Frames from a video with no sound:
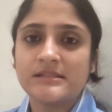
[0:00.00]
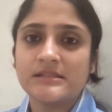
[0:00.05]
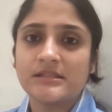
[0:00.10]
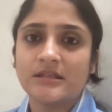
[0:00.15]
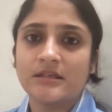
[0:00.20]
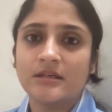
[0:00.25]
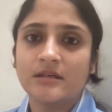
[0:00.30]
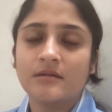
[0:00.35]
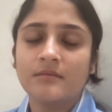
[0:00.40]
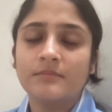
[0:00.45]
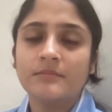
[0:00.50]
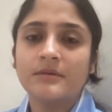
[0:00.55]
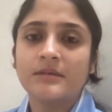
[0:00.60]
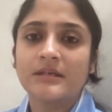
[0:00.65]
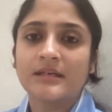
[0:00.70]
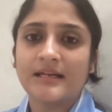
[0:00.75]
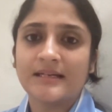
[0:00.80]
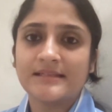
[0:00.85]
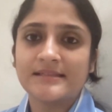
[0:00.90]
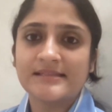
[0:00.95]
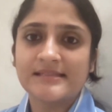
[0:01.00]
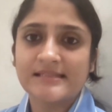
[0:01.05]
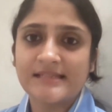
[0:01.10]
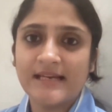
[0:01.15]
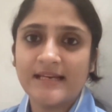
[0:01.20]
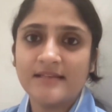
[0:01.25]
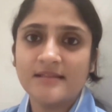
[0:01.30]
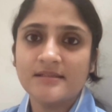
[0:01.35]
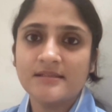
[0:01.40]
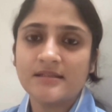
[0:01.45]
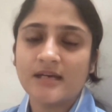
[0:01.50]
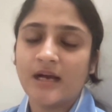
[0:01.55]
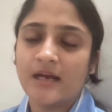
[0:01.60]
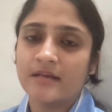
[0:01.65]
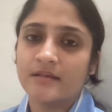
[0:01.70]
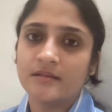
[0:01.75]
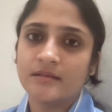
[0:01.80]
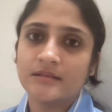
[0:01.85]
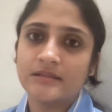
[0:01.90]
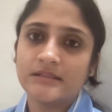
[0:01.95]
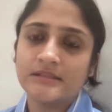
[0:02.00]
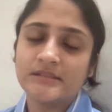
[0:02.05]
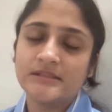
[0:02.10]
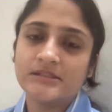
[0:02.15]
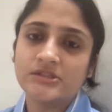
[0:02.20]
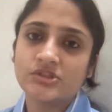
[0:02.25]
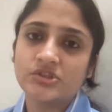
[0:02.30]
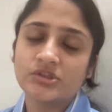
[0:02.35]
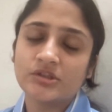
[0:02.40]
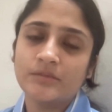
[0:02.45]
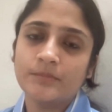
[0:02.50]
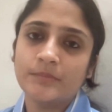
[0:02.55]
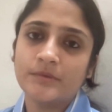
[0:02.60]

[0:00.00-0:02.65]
term consent under the Digital